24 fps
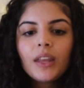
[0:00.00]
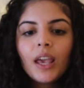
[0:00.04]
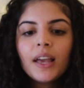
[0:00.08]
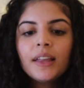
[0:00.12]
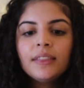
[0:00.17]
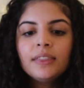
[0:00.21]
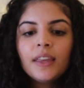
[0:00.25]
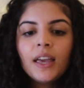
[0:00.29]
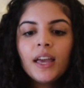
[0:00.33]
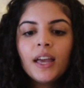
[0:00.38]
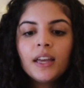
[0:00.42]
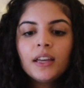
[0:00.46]

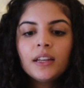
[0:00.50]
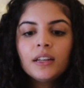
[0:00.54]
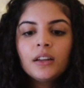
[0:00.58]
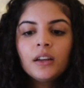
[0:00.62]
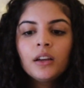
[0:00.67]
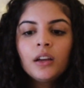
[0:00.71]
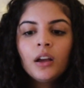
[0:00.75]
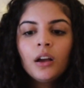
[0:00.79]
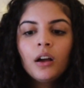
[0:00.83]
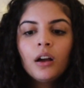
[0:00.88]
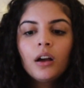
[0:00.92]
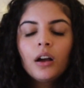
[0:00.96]
and
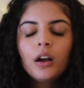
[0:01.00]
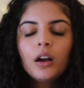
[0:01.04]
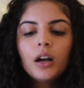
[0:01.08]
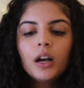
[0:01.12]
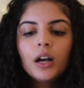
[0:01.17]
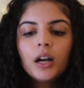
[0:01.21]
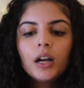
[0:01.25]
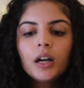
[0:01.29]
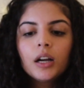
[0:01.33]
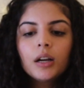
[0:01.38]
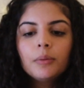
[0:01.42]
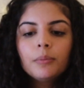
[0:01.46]
then
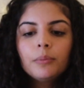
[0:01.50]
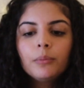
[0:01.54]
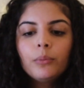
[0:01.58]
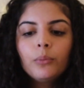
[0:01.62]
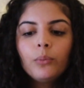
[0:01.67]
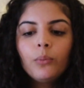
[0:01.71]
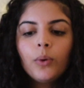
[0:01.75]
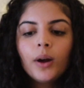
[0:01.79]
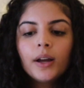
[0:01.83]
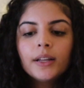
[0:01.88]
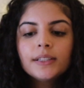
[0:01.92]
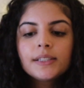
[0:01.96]

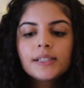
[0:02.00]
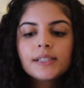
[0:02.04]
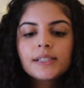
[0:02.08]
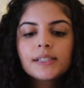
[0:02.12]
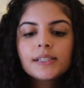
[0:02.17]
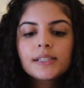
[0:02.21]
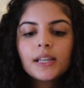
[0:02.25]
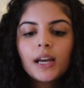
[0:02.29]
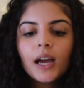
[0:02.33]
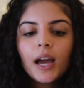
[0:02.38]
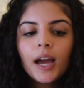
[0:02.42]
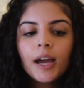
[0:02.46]

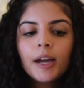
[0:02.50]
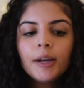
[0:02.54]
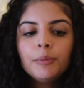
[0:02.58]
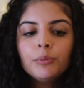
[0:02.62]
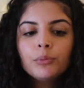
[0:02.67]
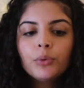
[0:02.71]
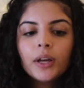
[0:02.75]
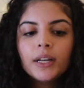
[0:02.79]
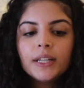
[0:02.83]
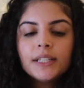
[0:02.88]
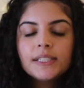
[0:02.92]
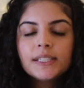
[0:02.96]
once
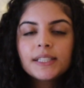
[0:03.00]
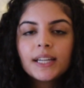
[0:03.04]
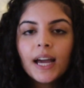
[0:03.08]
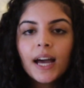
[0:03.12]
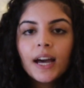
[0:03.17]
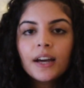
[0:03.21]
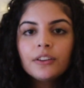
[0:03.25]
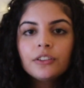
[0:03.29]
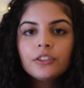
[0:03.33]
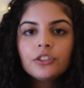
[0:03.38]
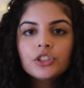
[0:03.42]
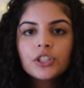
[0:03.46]
I'm ready to get
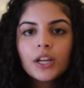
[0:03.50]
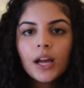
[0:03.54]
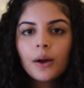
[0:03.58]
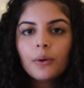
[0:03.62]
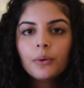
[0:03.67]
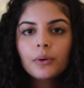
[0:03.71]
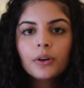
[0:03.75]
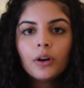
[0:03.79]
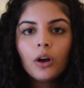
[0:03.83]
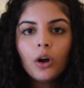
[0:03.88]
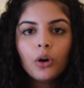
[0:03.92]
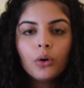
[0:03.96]
out of the
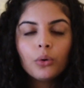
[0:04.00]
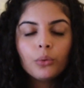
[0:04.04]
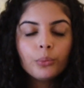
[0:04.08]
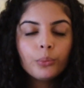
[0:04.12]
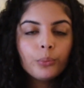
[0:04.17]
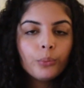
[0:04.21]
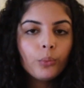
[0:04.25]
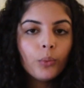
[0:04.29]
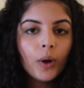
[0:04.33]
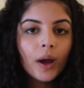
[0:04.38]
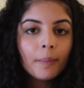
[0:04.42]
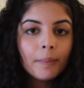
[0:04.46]
shower, I'll
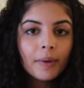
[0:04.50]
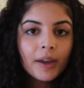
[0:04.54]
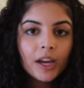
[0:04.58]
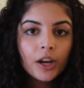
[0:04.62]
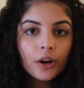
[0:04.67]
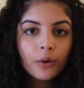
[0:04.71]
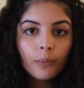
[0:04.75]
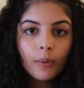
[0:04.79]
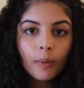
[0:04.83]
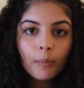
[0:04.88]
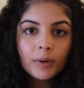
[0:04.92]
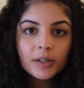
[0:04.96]
wet my
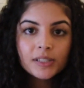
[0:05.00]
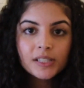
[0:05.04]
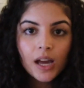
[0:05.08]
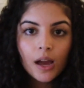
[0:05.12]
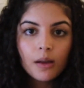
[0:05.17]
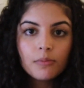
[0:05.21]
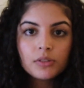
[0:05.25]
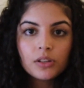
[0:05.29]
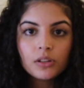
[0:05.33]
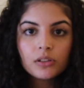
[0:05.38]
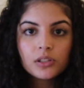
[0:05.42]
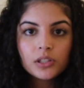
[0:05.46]
hair one more
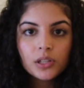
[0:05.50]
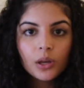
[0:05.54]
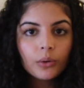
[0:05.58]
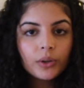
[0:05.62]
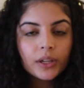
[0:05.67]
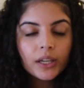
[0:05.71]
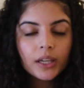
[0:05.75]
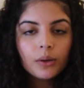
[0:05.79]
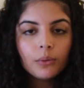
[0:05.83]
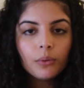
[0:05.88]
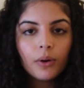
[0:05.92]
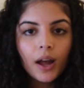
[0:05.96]
time so it's
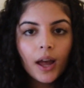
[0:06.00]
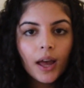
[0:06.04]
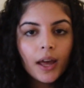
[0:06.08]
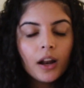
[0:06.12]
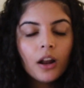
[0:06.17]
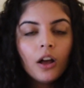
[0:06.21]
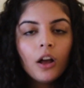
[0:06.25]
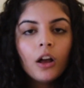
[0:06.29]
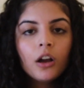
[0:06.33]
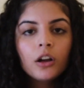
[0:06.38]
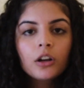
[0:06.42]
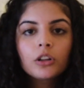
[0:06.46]
soaking
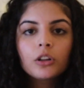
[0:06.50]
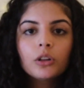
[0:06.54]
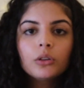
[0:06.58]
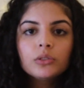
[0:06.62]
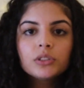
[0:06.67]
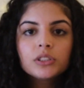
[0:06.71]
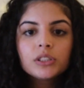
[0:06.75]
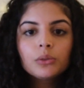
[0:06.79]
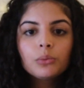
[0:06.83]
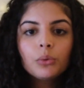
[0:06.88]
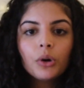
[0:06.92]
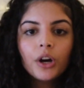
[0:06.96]
wet,
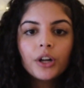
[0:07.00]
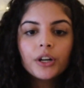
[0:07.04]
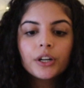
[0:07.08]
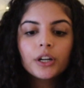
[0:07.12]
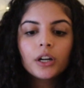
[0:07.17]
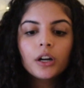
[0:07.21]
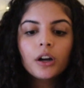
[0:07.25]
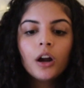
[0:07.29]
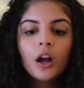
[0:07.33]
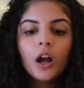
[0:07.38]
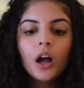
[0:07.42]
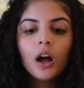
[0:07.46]
close the
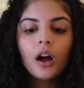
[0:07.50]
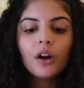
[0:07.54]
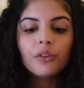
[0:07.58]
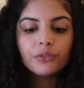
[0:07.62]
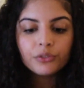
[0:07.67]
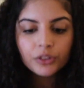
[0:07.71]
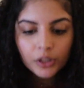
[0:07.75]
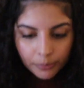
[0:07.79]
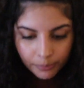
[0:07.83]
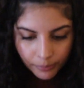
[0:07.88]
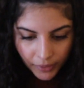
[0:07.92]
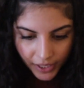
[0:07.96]
water, I'll
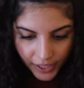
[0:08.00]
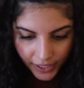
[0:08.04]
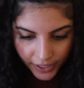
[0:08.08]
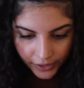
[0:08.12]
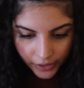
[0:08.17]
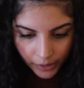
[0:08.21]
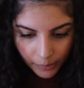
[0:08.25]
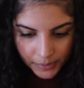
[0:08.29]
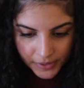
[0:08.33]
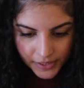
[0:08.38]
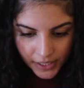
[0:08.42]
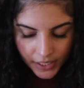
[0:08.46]
flip my
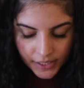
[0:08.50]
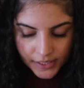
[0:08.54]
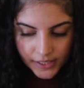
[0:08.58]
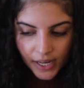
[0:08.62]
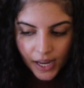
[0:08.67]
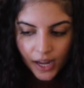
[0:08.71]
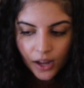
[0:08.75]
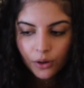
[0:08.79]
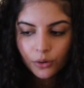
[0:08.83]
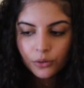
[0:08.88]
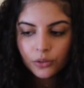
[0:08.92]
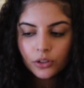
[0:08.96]
hair upside
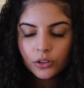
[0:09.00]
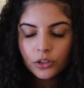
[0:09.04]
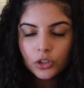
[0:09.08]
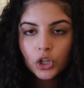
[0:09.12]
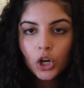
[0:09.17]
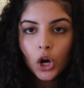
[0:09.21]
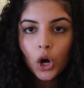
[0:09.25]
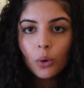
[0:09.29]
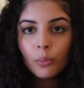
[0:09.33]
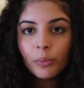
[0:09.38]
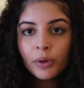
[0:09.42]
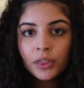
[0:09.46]
down,
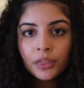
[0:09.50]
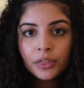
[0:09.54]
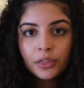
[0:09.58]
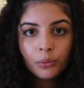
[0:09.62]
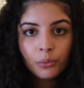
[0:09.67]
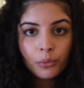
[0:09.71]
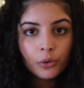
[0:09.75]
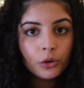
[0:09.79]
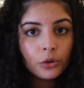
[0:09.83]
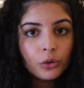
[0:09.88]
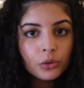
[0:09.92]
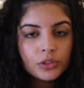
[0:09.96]
comb it
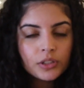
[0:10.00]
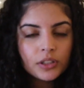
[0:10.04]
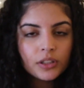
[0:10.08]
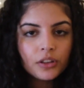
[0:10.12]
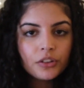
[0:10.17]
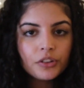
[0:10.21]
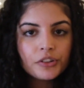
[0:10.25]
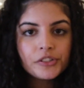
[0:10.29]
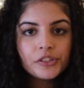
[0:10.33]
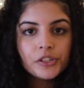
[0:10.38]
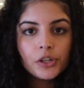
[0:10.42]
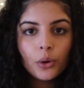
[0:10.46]
through so
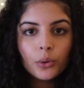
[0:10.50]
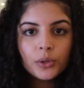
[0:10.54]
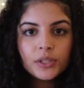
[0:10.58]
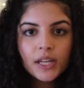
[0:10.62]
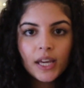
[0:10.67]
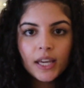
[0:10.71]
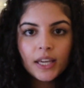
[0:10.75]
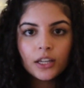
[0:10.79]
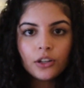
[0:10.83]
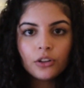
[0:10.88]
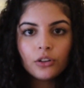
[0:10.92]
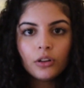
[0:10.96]
there's no
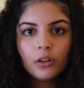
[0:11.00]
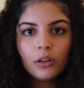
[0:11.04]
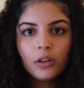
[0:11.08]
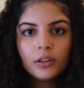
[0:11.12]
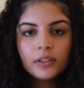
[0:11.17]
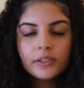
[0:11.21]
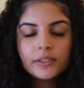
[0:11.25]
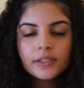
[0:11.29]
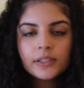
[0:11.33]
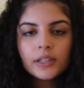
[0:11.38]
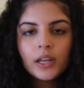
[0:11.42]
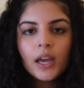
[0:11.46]

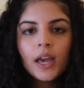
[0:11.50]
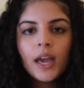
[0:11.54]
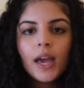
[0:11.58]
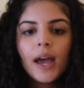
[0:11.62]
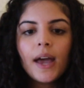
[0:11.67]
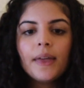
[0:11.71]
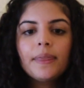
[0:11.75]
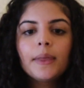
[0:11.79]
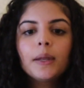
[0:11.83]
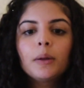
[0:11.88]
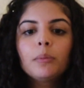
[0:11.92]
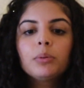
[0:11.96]
tangles,
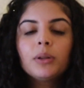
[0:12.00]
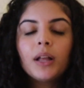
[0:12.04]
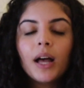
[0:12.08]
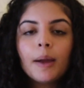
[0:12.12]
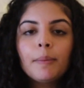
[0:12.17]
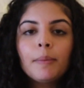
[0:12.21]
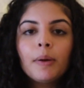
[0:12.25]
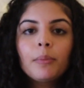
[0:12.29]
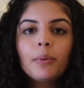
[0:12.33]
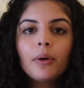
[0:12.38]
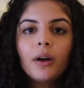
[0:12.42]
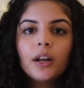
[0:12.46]
and then
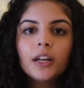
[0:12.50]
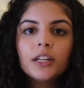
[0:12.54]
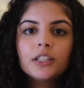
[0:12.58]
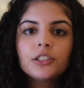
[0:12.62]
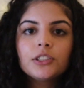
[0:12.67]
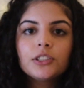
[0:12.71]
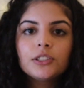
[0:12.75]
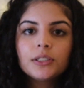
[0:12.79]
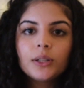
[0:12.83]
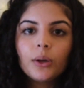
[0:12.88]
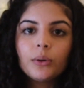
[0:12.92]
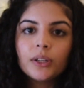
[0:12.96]
apply my product
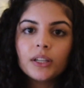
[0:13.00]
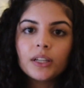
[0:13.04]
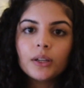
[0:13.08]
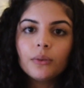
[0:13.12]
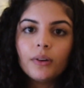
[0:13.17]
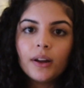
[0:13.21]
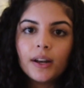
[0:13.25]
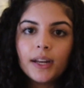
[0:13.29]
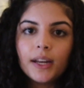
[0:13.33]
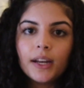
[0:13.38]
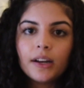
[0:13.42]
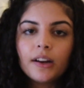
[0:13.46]
to soaking
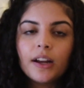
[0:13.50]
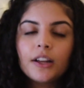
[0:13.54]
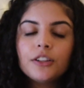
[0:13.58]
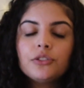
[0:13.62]
wet hair.